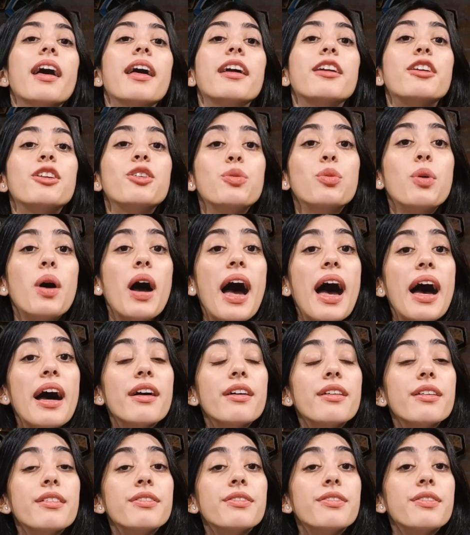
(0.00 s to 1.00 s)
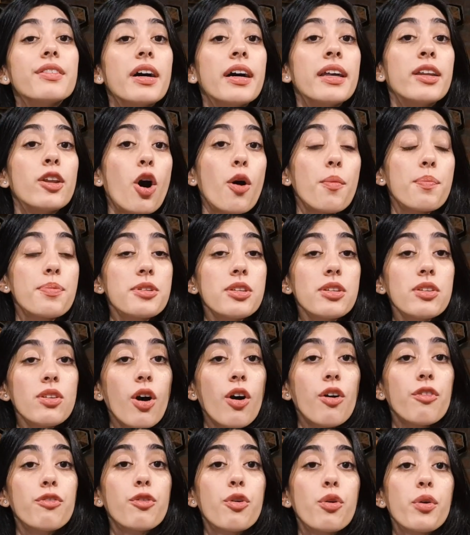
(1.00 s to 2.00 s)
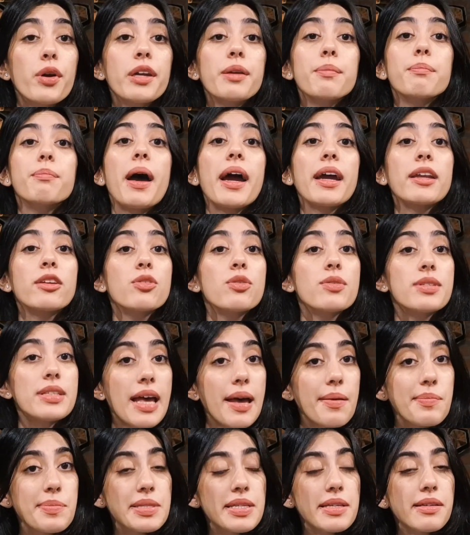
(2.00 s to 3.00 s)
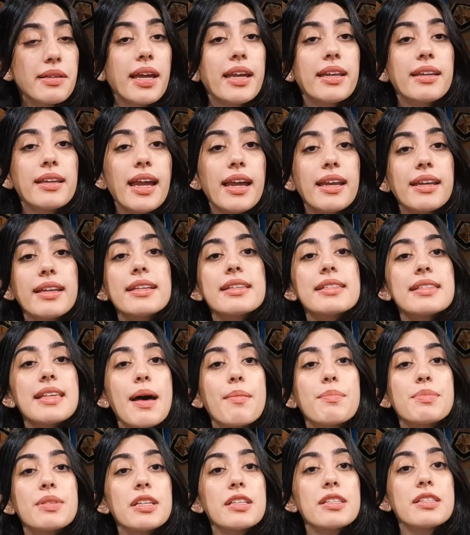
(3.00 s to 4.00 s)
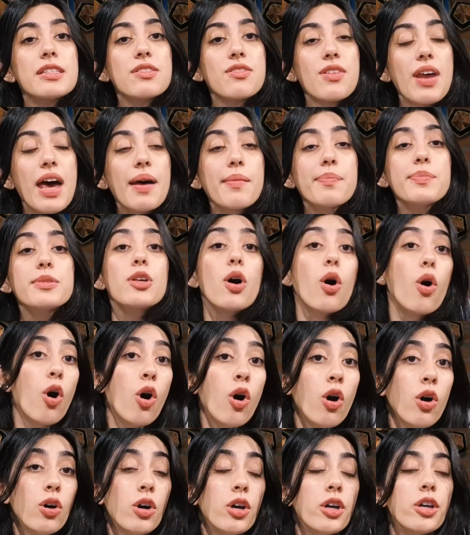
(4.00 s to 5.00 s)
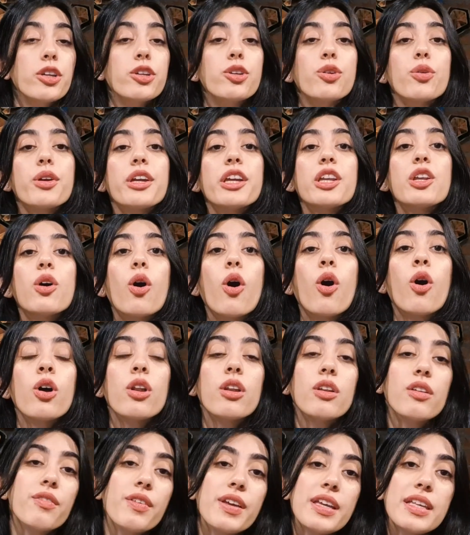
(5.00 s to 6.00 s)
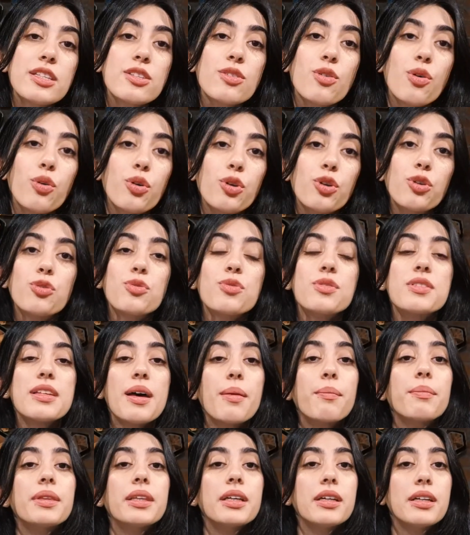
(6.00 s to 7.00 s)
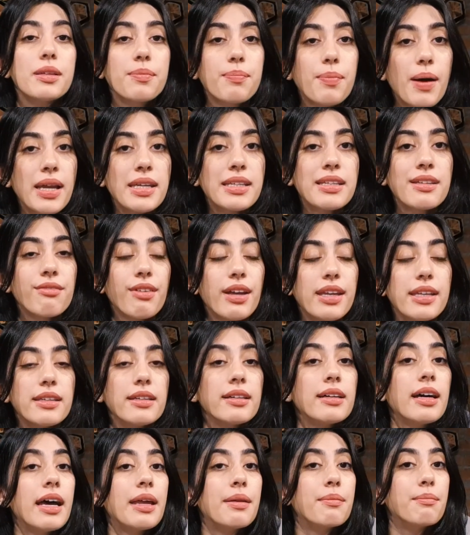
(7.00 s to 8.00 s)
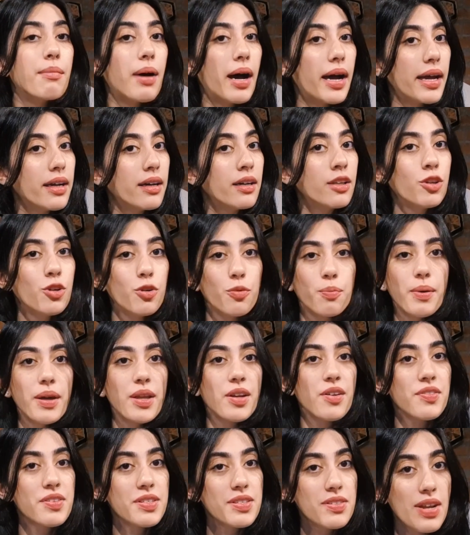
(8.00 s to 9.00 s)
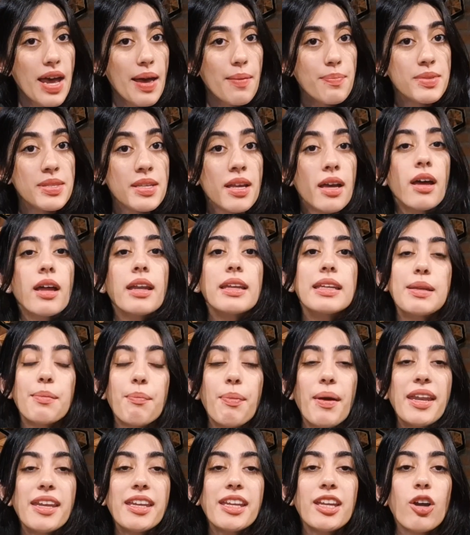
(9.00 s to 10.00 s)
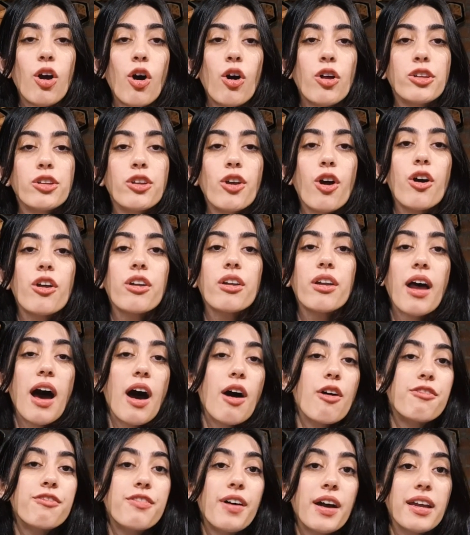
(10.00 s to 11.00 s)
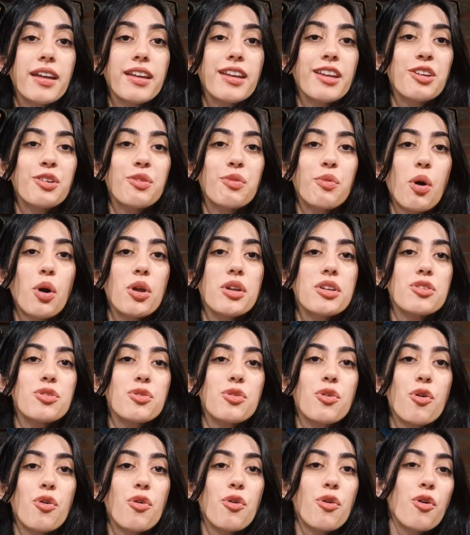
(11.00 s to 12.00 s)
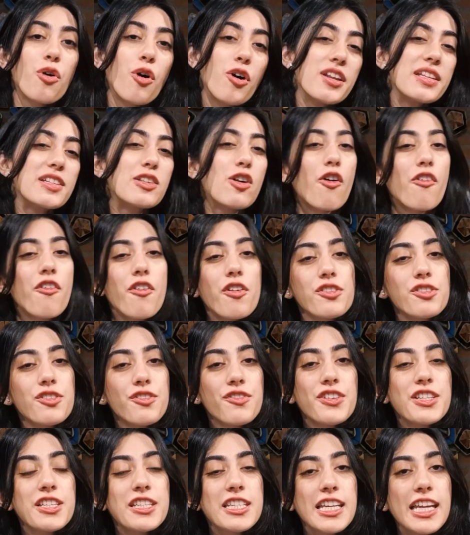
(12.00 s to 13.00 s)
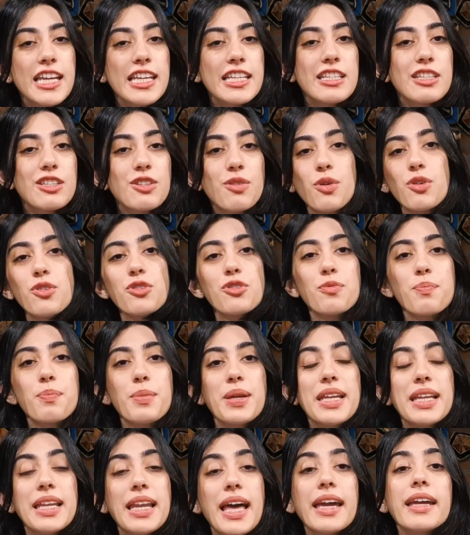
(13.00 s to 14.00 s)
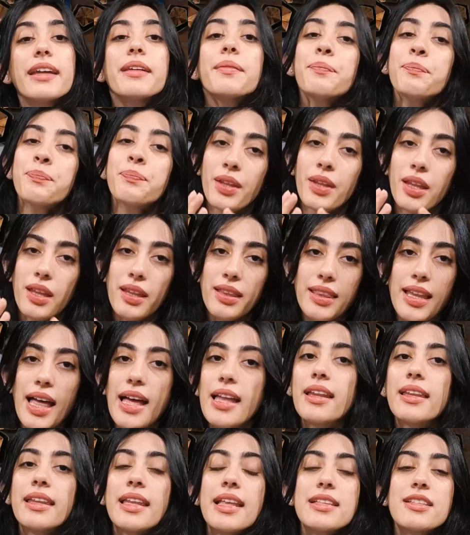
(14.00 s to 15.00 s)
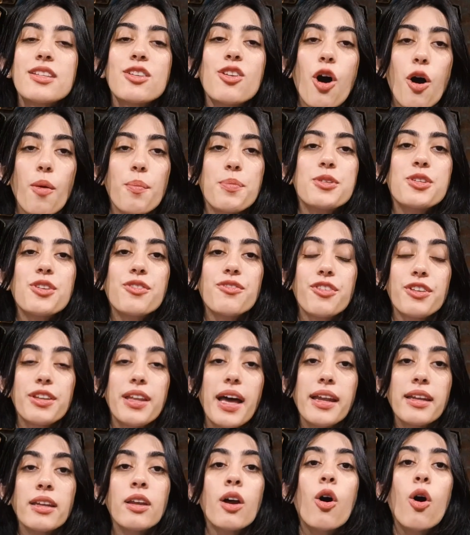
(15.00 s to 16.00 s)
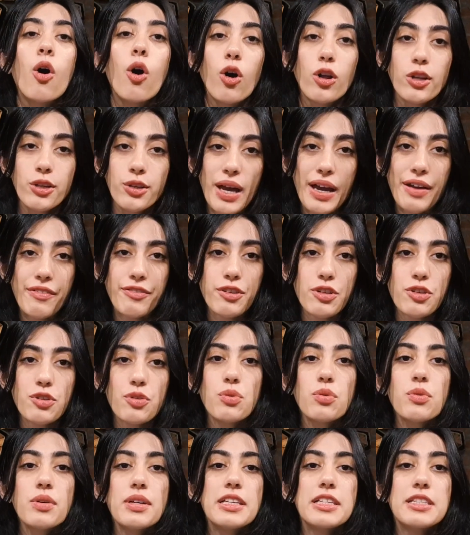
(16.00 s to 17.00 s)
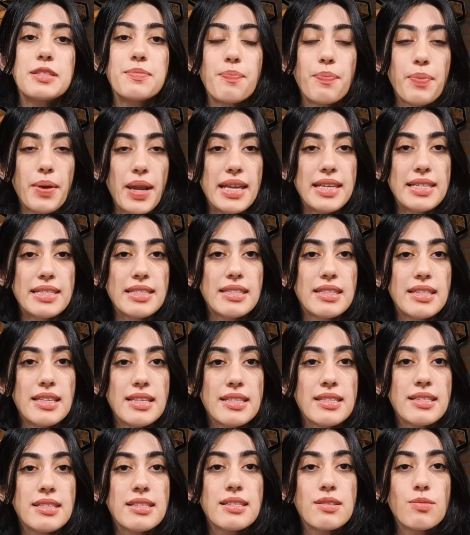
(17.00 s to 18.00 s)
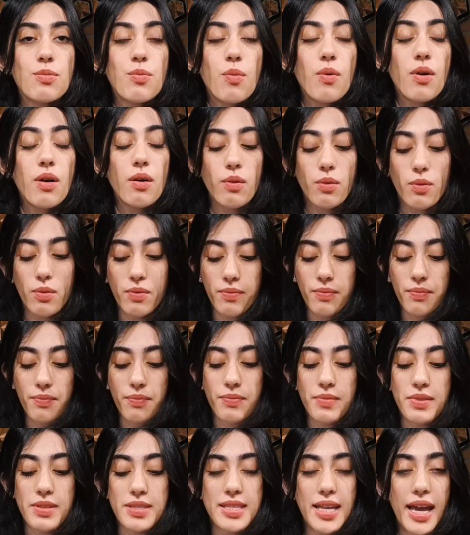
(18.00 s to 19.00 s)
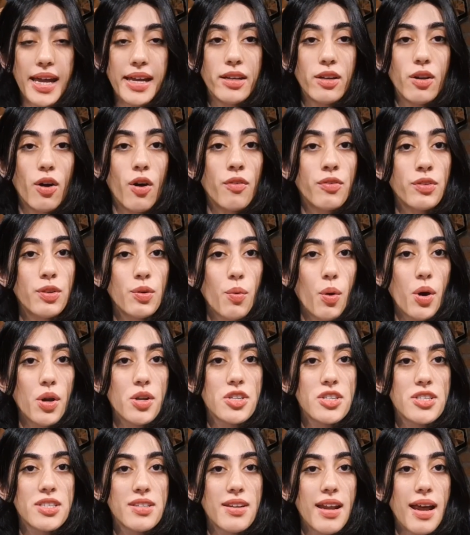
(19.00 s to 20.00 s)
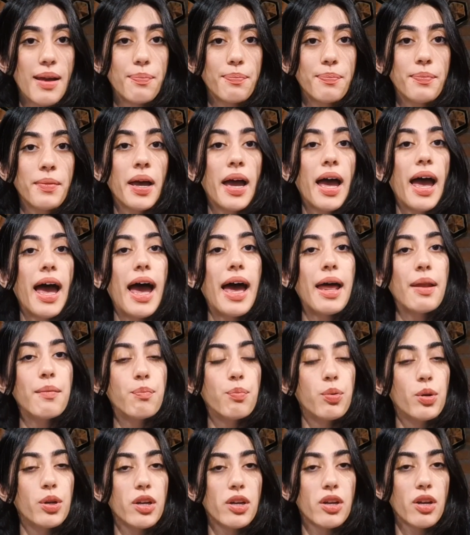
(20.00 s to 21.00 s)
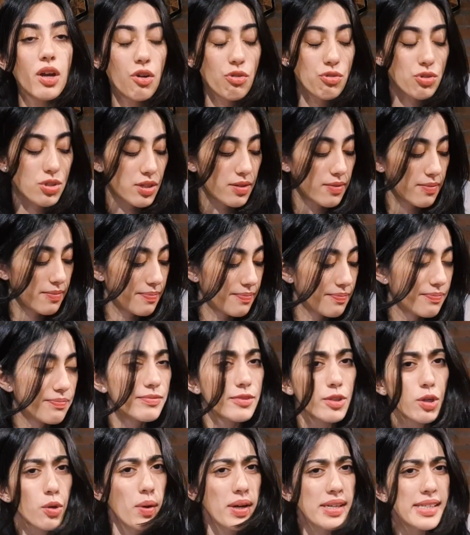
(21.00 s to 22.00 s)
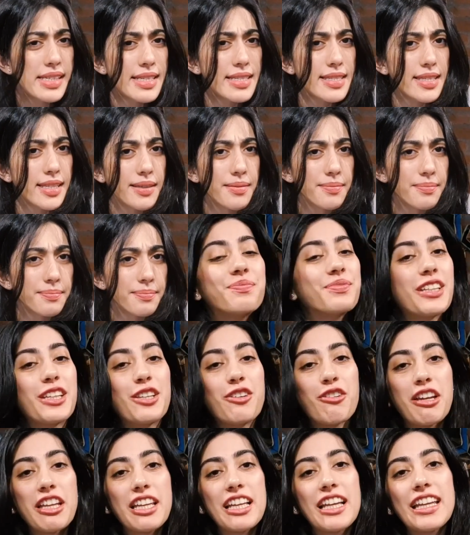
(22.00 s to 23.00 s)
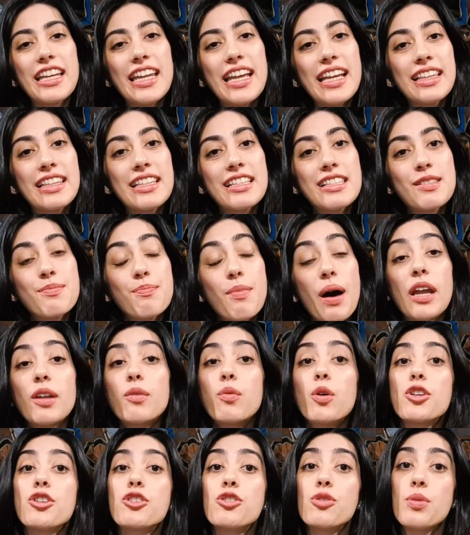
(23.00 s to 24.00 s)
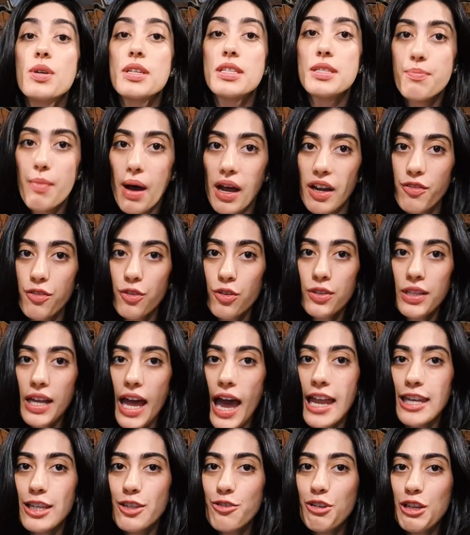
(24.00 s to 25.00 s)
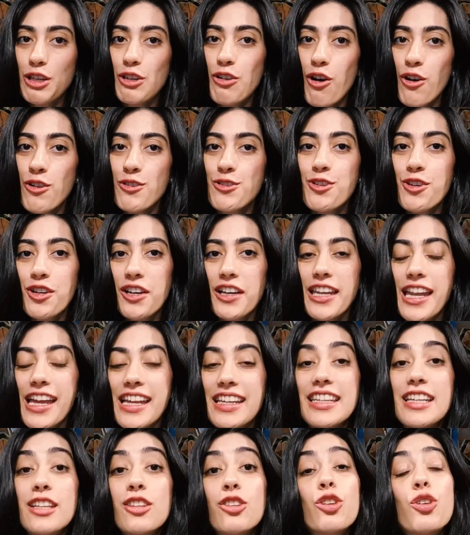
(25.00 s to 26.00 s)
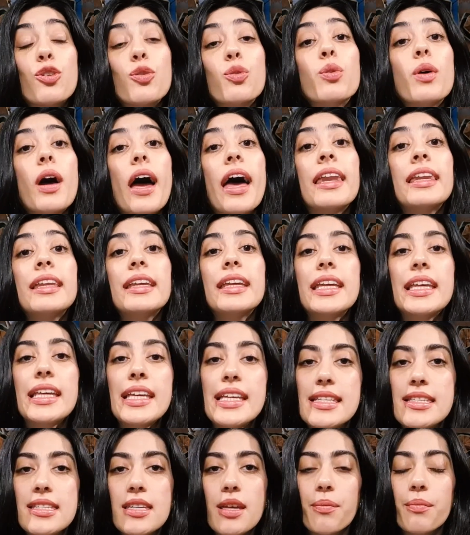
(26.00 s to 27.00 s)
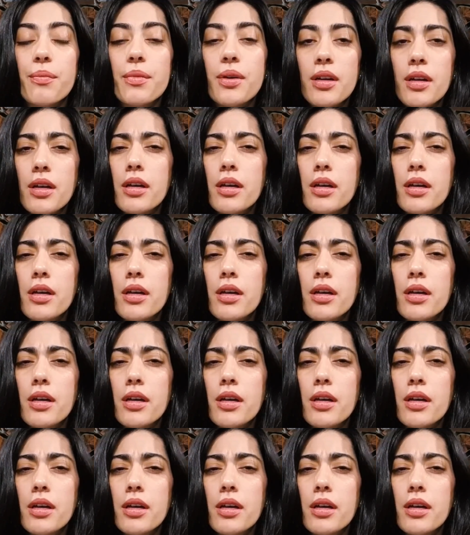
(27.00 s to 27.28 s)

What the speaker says: You have an option of going back to Samsung and getting Samsung straps, or you can always go to some third-party vendor and buy a new pair of straps. Depending on how funky you want to go or sophisticated you want to be like that, there's an option for that. All you have to do is press this side of the watch strap and pull it out. Quite easy. You can connect this smartwatch to a smartphone, and you can also connect it through an eSIM.